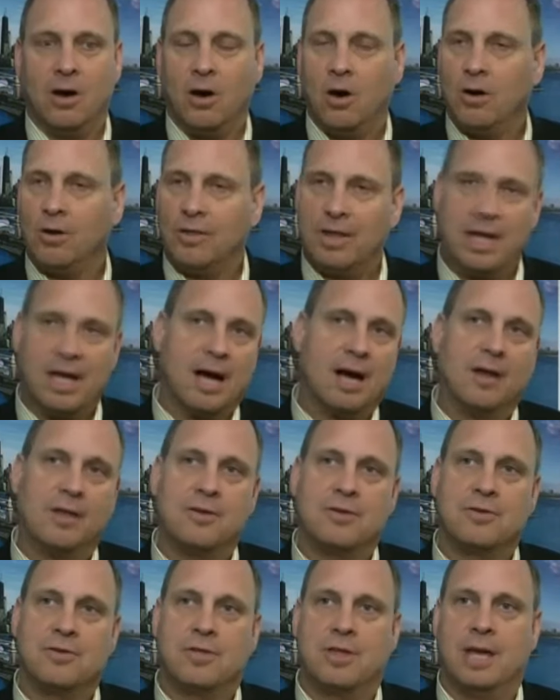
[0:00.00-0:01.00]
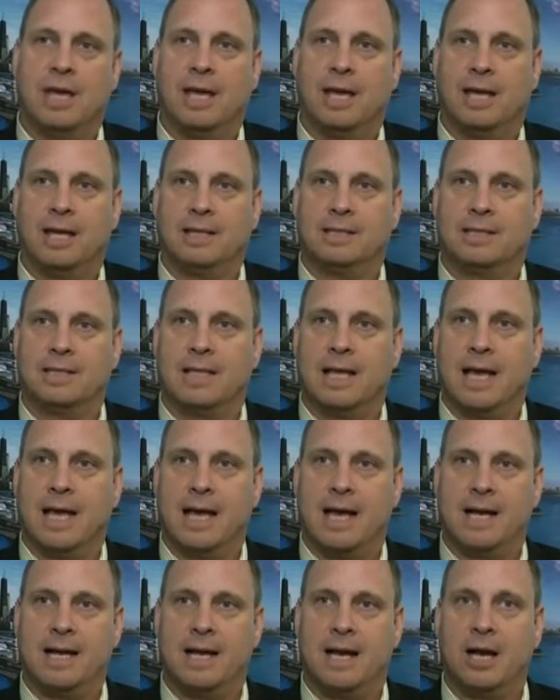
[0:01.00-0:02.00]
all the other things
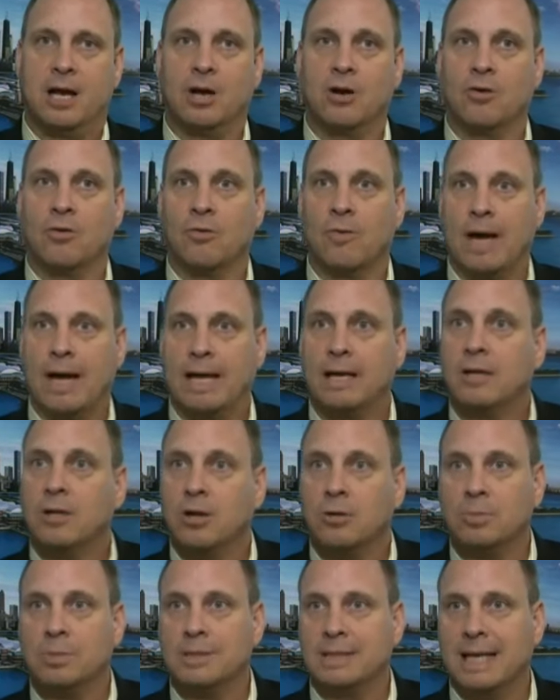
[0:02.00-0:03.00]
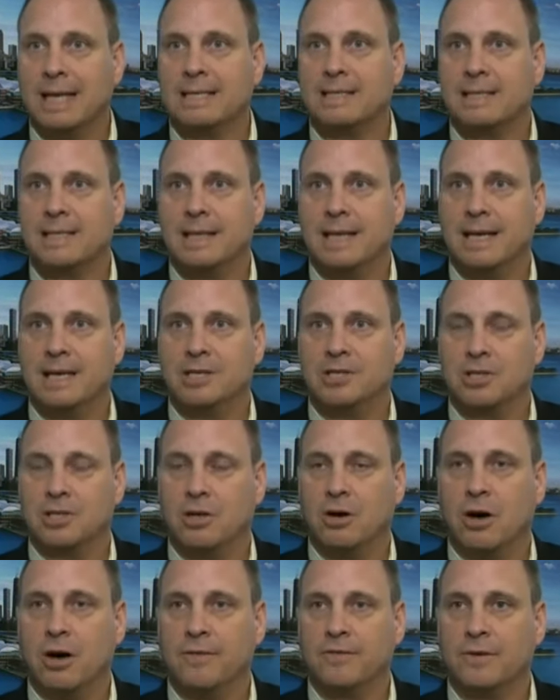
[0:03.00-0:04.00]
that a great global
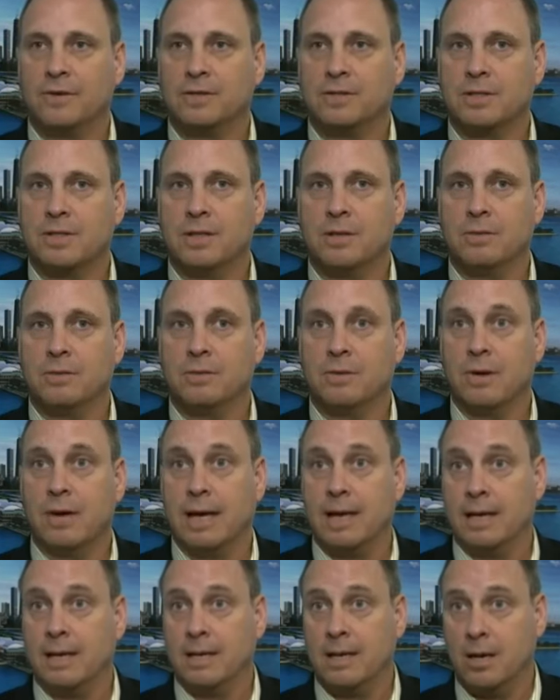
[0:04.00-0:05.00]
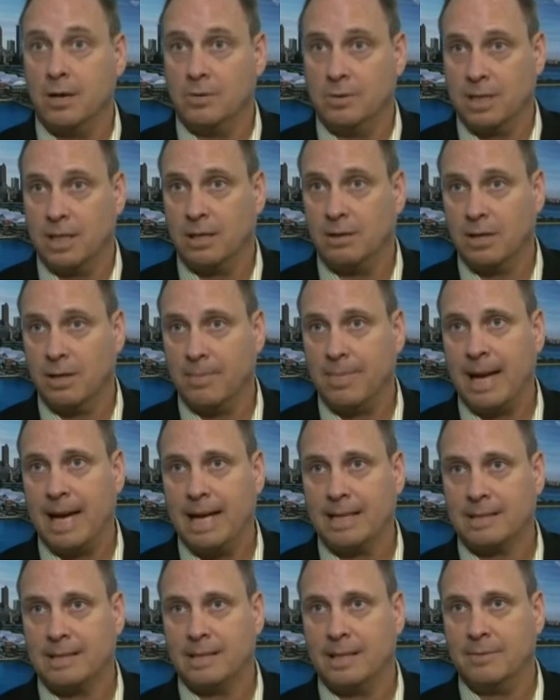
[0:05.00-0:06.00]
destination offers. So great hotel
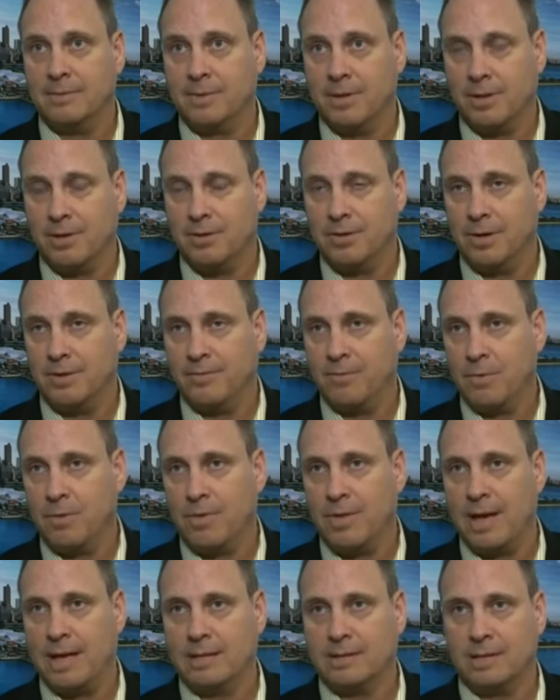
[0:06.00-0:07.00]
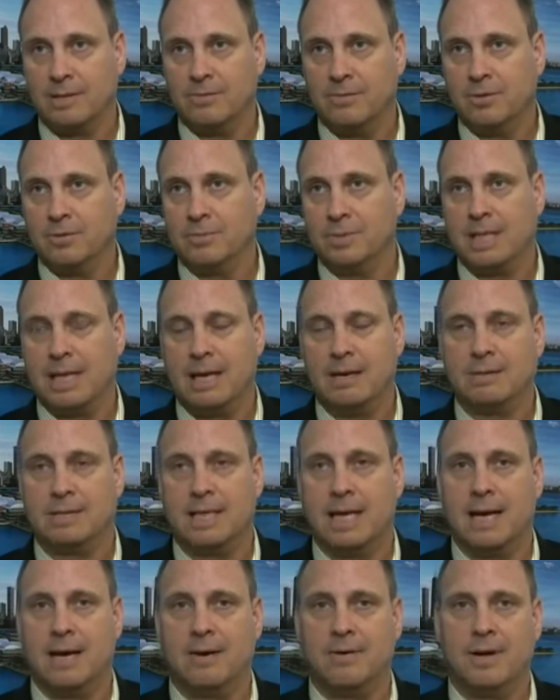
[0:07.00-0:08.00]
capacity with 34,000 rooms
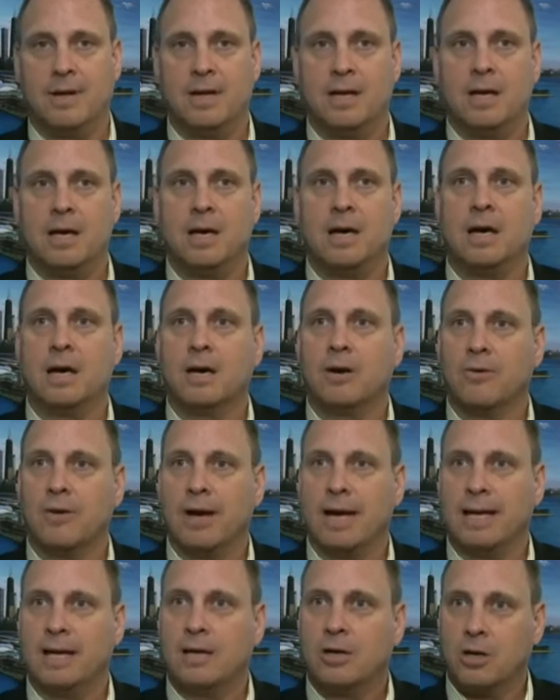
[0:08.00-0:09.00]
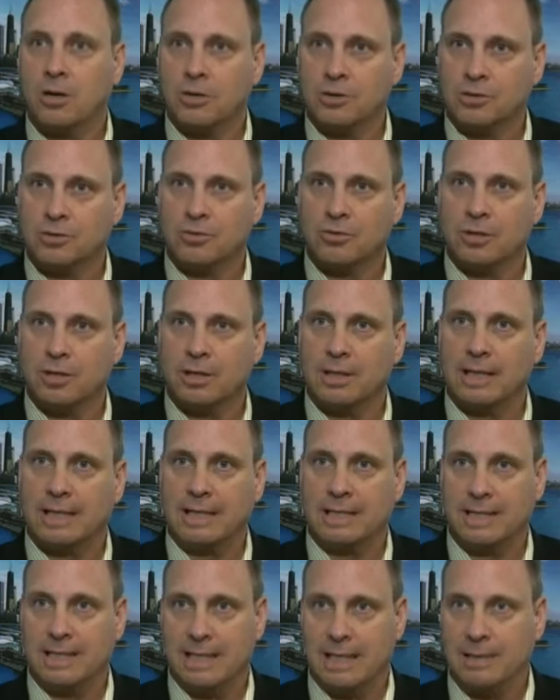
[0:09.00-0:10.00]
downtown, a great
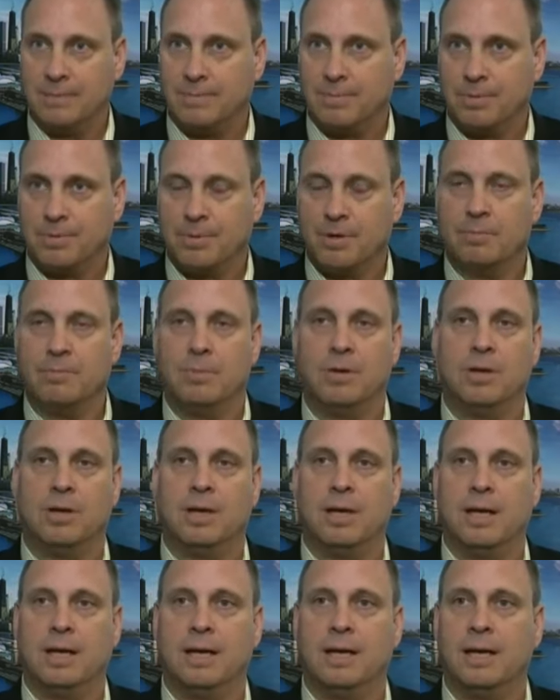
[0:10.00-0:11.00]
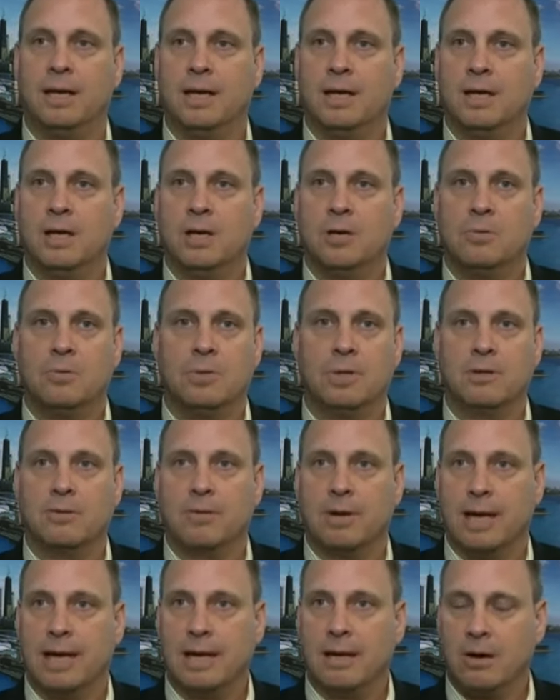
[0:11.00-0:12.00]
culturally deep community with
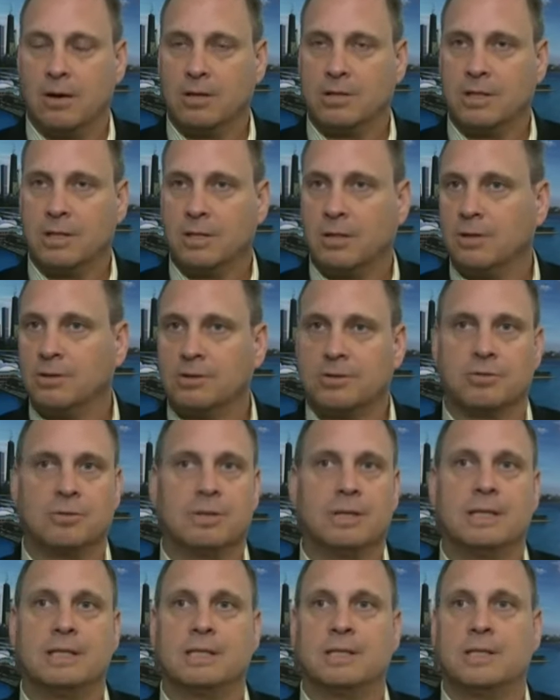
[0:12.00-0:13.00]
great arts and cultural